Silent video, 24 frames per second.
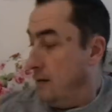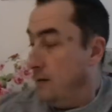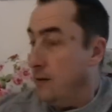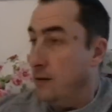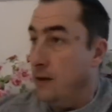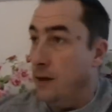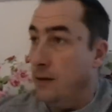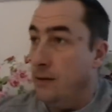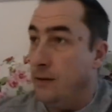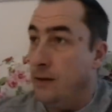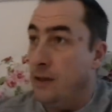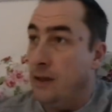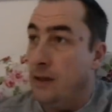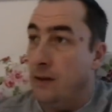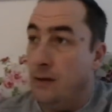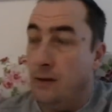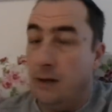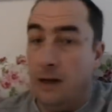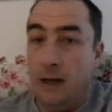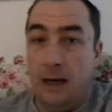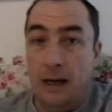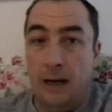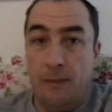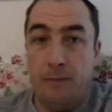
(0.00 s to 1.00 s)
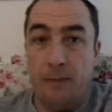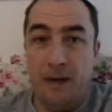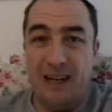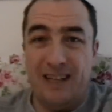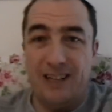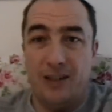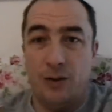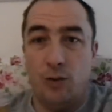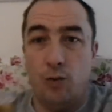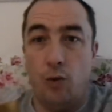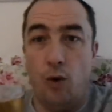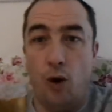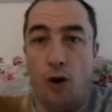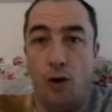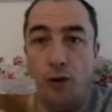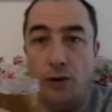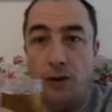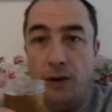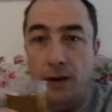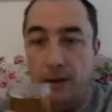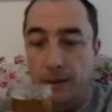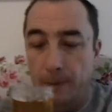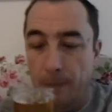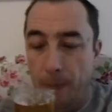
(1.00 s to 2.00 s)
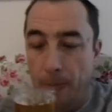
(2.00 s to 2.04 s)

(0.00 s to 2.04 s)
What time is it now? 1:30.